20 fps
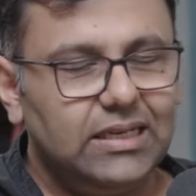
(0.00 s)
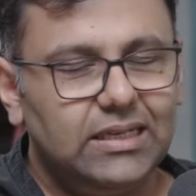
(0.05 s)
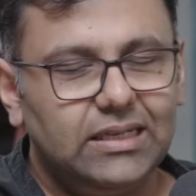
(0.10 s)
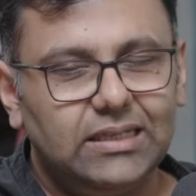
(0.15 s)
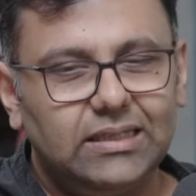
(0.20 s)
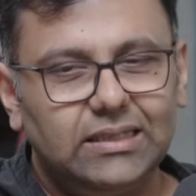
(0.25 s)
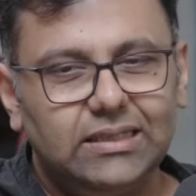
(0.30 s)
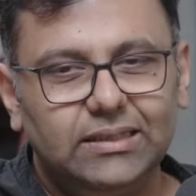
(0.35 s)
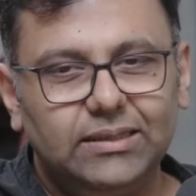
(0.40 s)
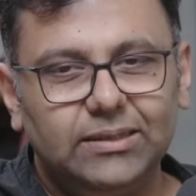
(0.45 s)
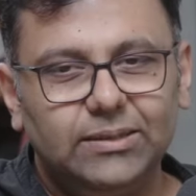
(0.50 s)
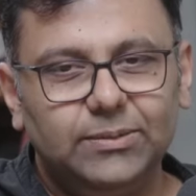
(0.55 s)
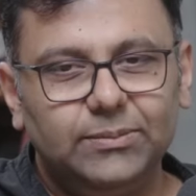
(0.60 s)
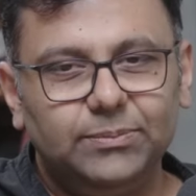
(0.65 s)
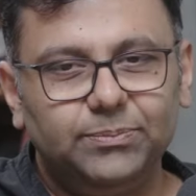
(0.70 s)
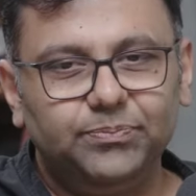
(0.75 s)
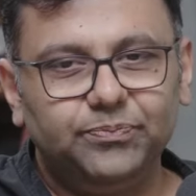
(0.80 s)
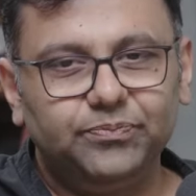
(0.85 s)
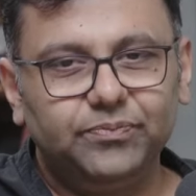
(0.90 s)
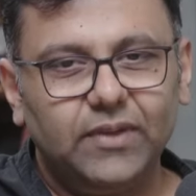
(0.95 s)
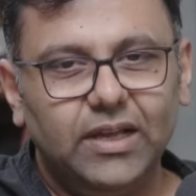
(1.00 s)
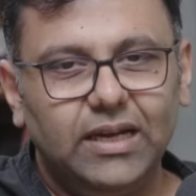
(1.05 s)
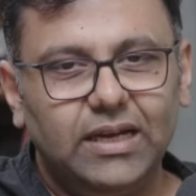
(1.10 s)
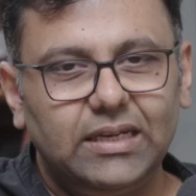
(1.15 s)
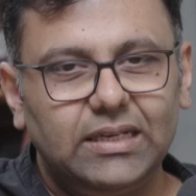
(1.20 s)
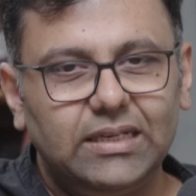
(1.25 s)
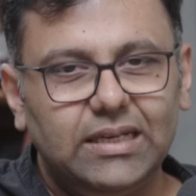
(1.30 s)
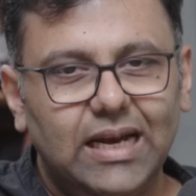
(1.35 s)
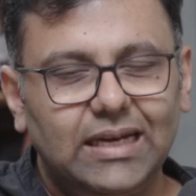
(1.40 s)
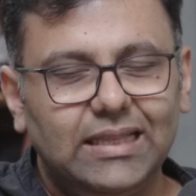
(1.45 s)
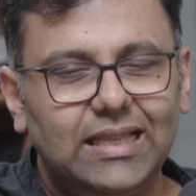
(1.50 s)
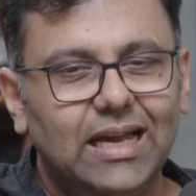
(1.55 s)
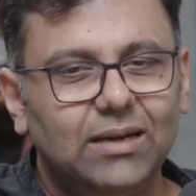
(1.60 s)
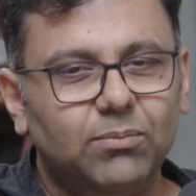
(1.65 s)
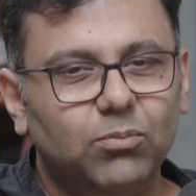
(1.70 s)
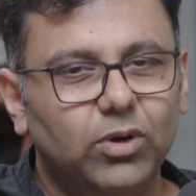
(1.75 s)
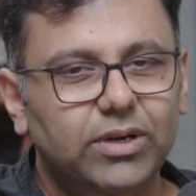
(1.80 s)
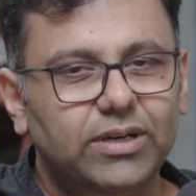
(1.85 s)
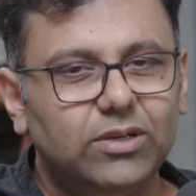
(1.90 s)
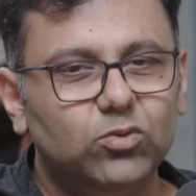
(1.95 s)
Um, and at
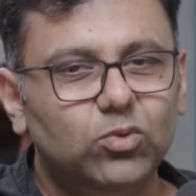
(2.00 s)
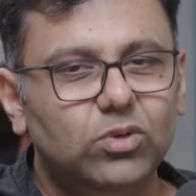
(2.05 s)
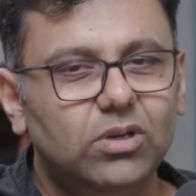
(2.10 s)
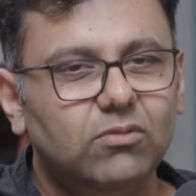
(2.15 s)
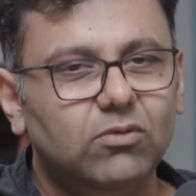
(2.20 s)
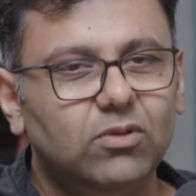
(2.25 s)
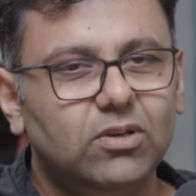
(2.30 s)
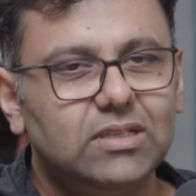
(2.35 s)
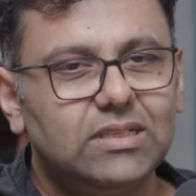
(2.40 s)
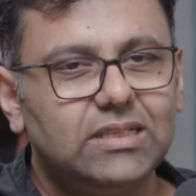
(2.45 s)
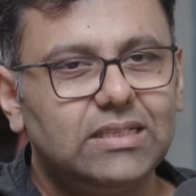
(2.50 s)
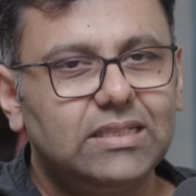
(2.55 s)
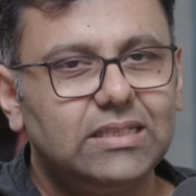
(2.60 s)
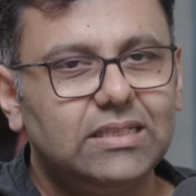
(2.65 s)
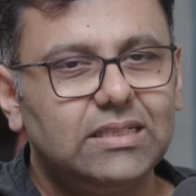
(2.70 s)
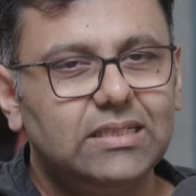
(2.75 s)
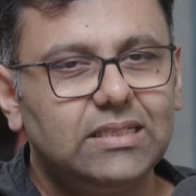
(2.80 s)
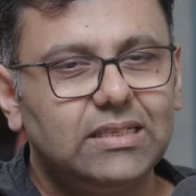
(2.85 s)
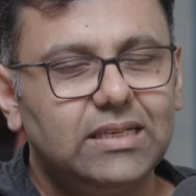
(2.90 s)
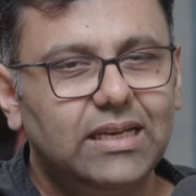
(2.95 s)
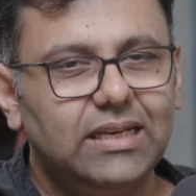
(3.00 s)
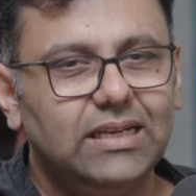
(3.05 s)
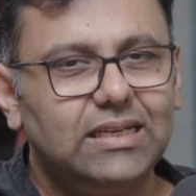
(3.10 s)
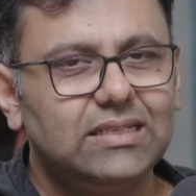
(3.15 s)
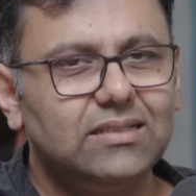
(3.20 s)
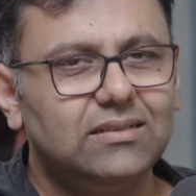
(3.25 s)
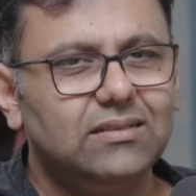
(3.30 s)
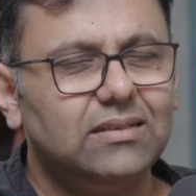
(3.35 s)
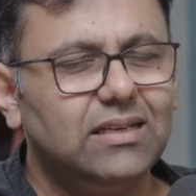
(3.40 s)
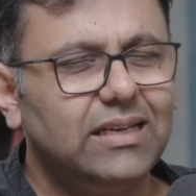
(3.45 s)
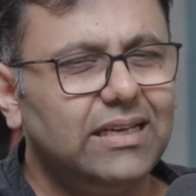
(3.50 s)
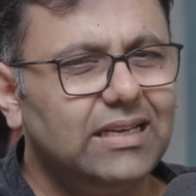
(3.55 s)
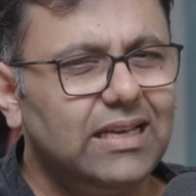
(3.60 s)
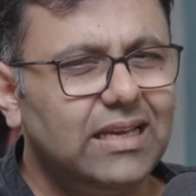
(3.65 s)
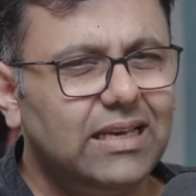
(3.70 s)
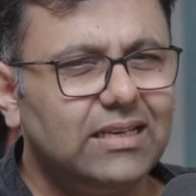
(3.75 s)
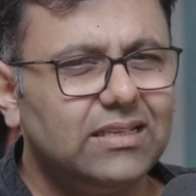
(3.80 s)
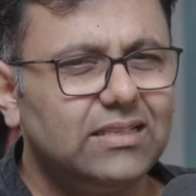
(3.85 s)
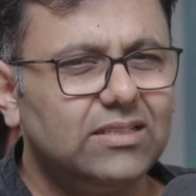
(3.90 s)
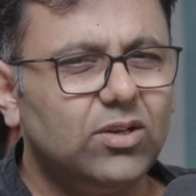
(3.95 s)
that point, Google was in its early
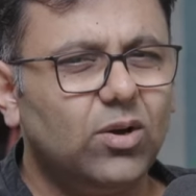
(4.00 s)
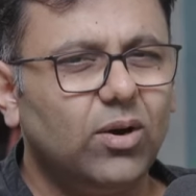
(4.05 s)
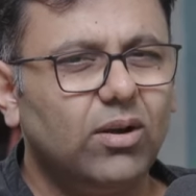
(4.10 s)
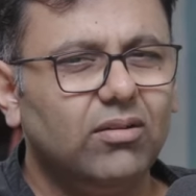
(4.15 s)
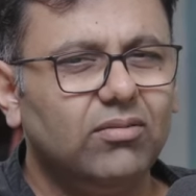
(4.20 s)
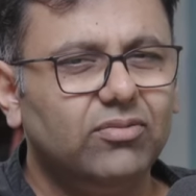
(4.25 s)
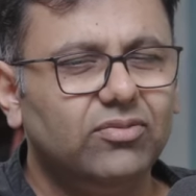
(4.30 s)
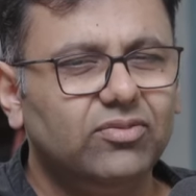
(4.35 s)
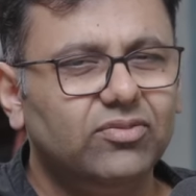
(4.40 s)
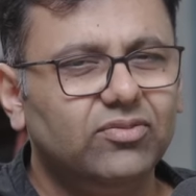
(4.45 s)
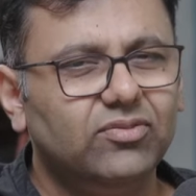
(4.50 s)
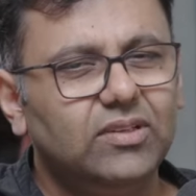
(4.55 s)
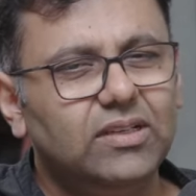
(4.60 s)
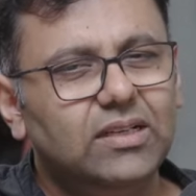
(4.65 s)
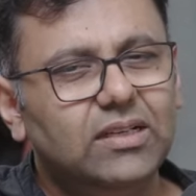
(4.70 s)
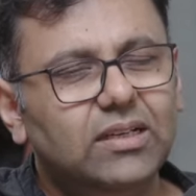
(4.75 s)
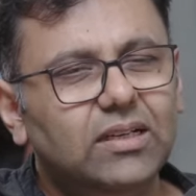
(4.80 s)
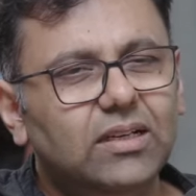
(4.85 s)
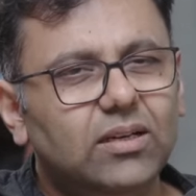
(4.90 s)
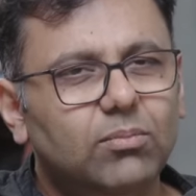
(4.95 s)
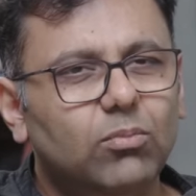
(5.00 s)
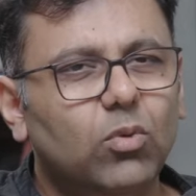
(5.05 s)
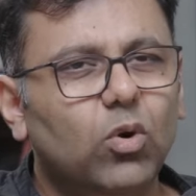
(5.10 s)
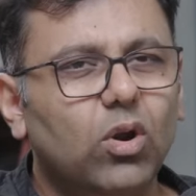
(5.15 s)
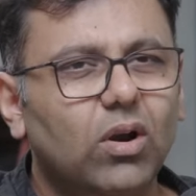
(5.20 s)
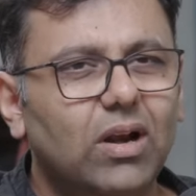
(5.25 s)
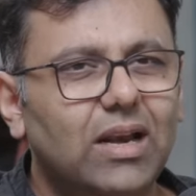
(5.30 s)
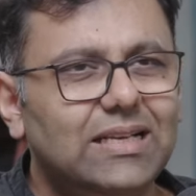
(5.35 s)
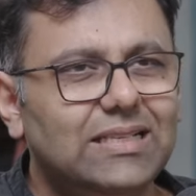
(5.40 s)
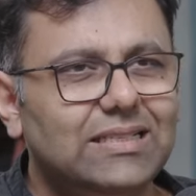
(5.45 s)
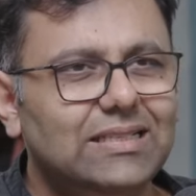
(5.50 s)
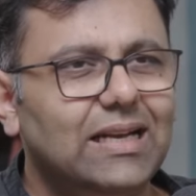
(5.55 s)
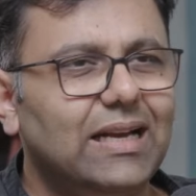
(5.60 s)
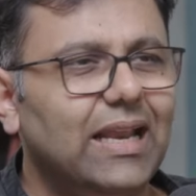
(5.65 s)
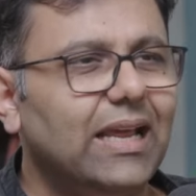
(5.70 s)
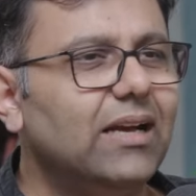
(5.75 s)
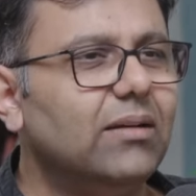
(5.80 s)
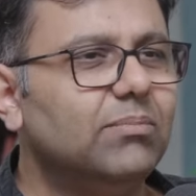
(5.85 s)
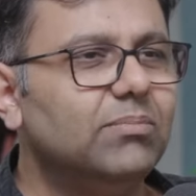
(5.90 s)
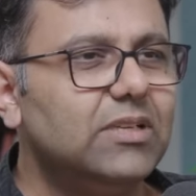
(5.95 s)
days sort of more or less
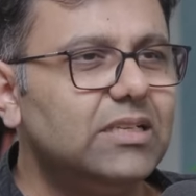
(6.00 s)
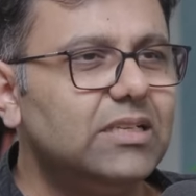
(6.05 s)
setting up